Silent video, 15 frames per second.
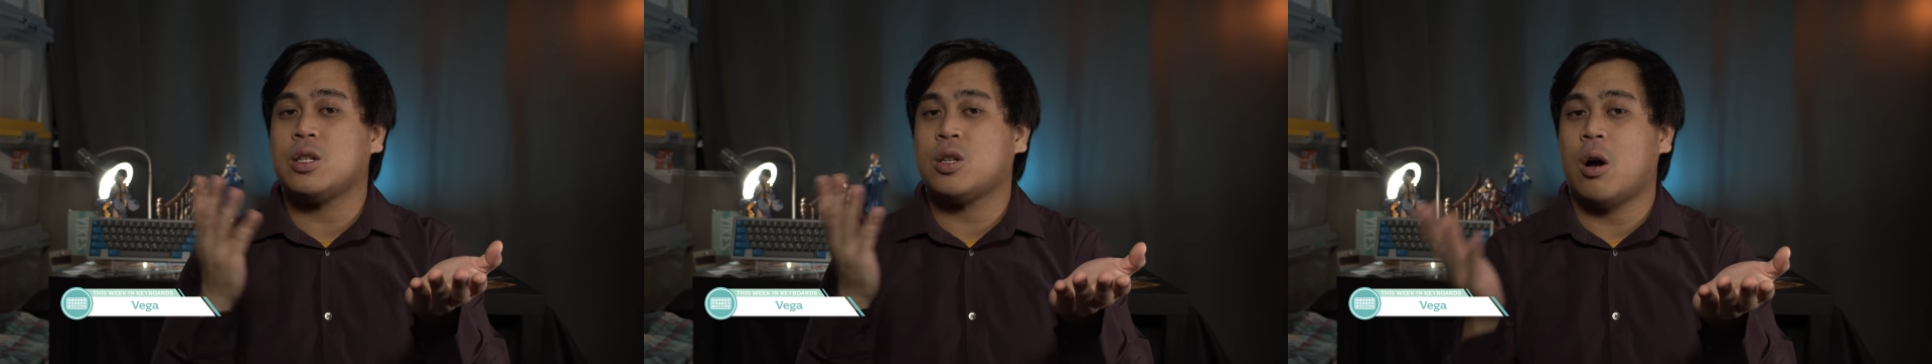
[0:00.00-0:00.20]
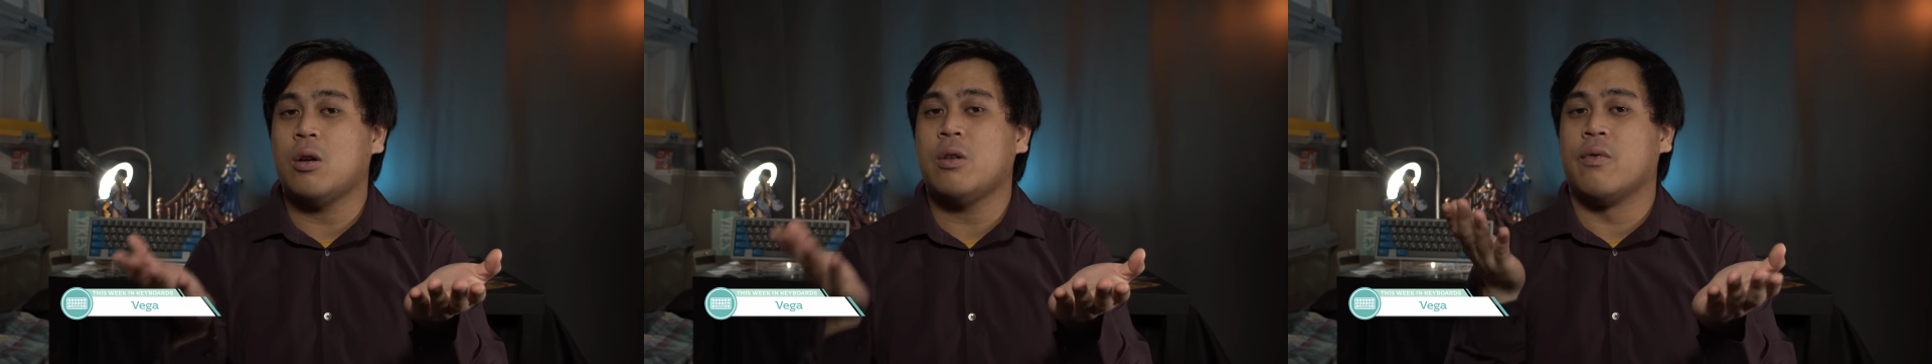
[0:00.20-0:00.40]

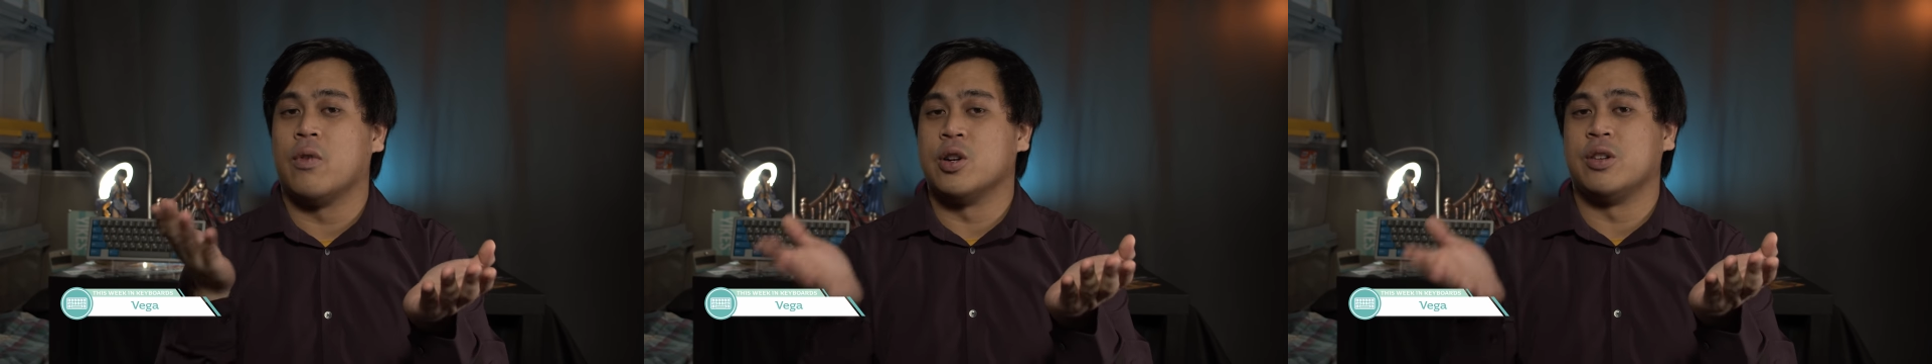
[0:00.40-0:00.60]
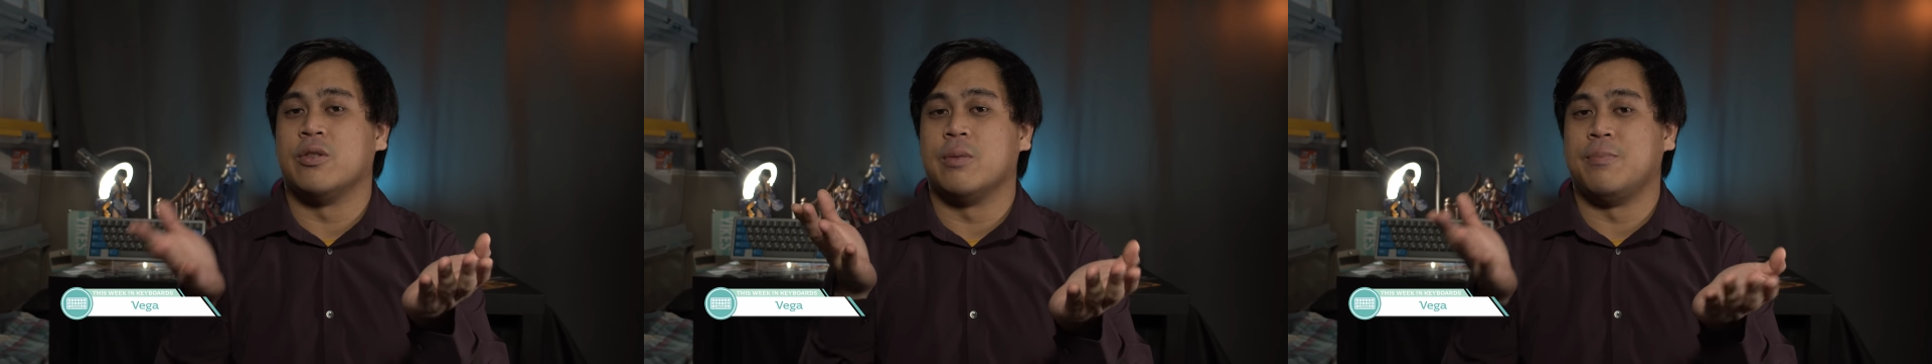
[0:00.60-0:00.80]
soldered
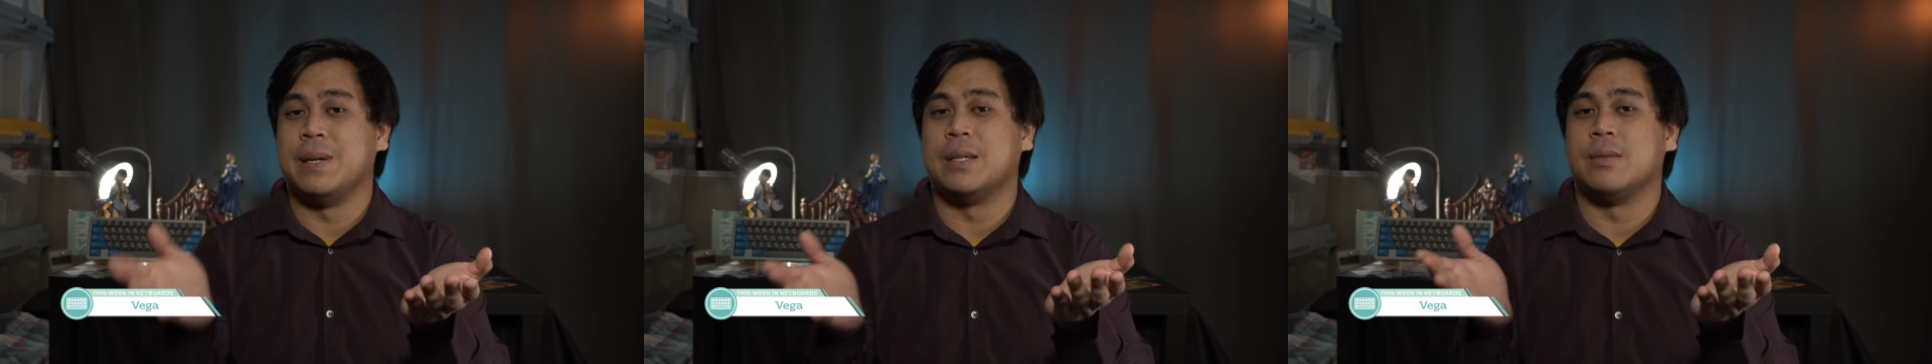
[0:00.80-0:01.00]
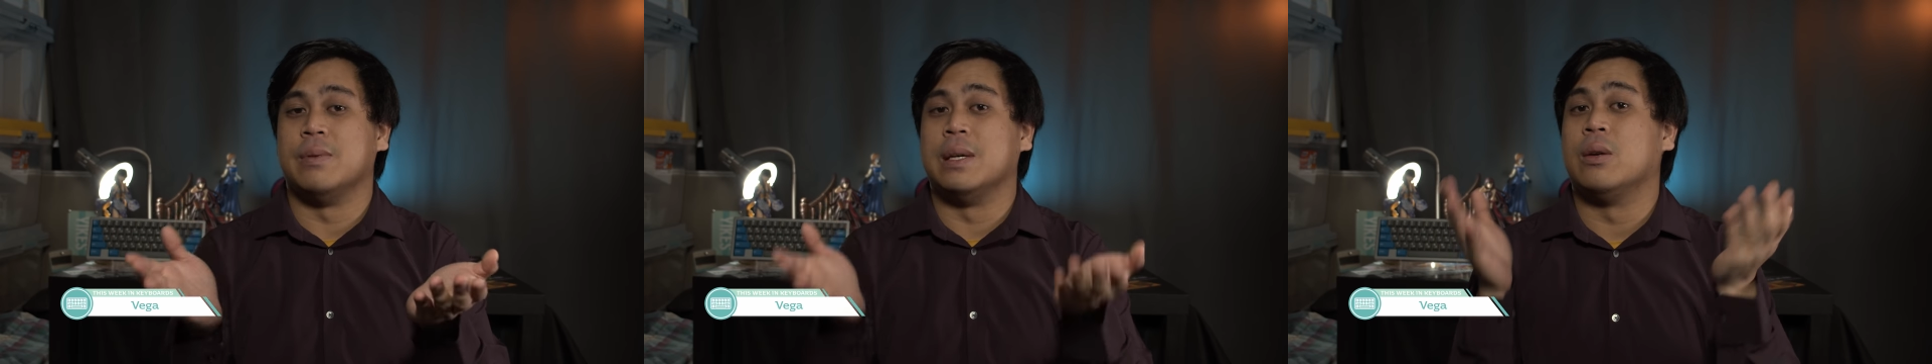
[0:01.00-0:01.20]
version of
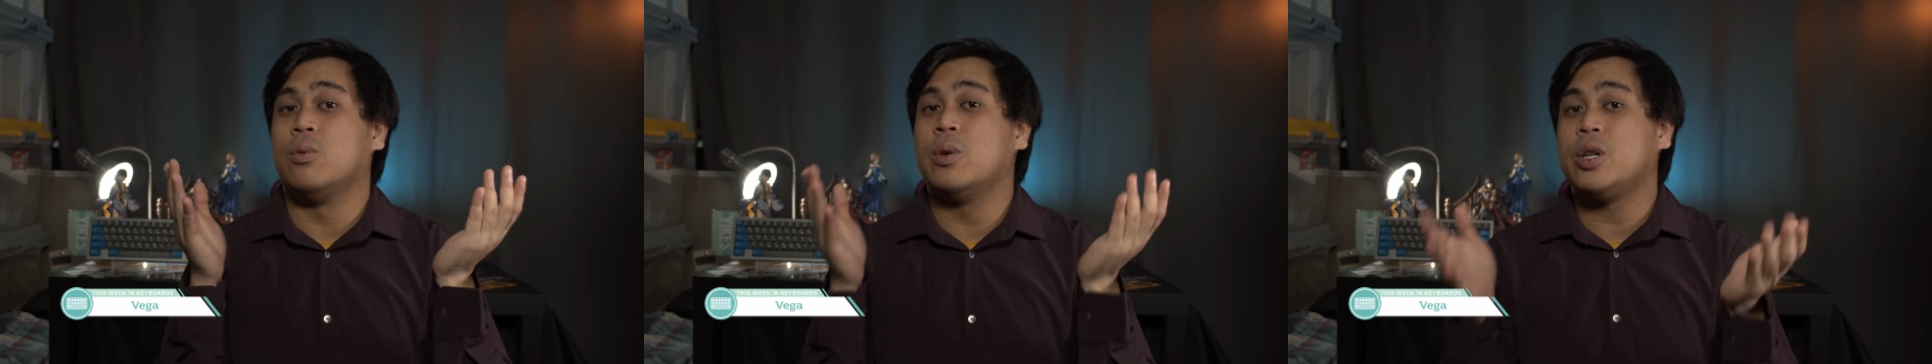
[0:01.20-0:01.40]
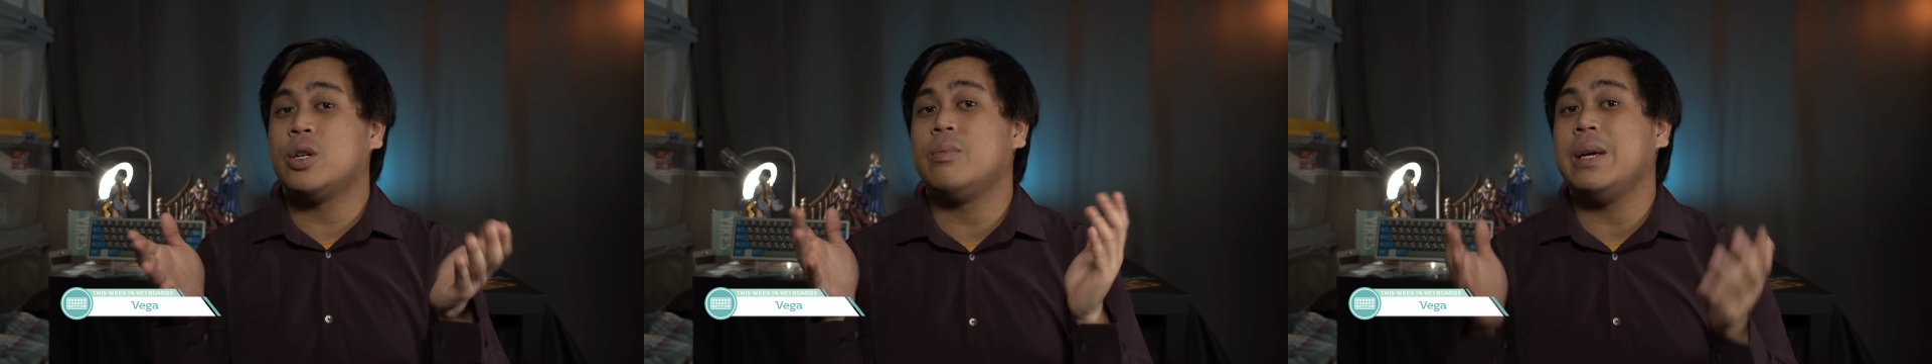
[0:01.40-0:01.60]
the PCB,
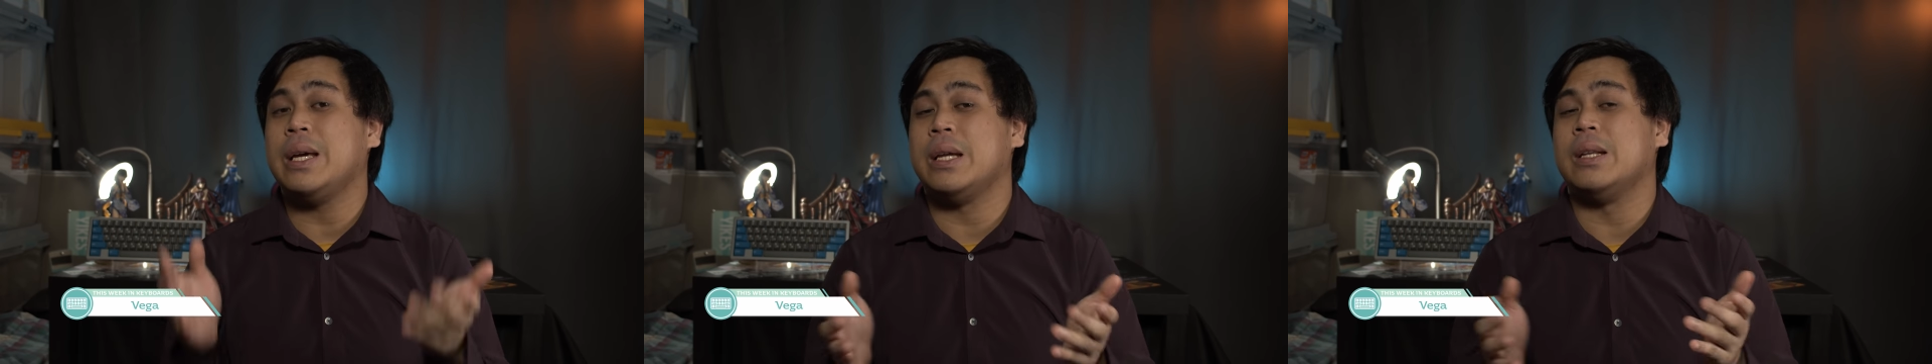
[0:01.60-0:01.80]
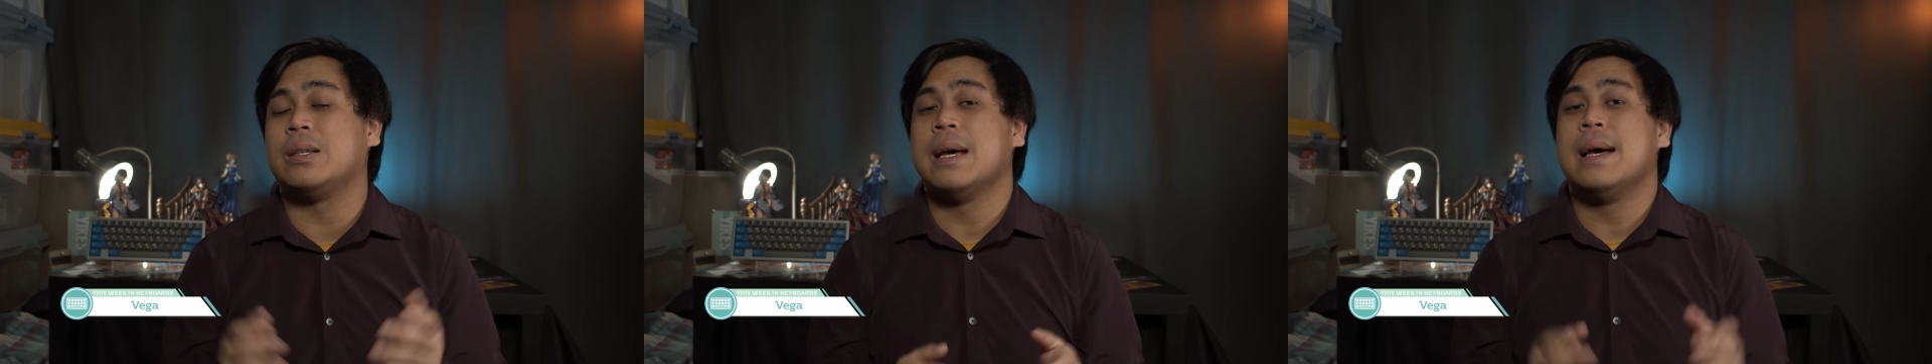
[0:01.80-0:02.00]
which
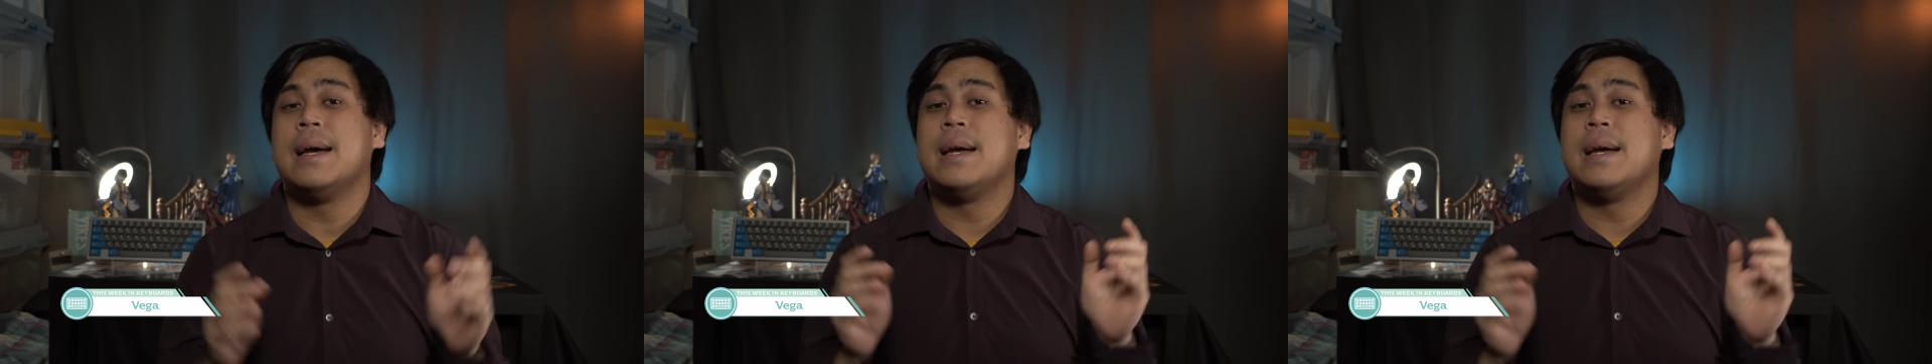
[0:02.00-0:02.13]
means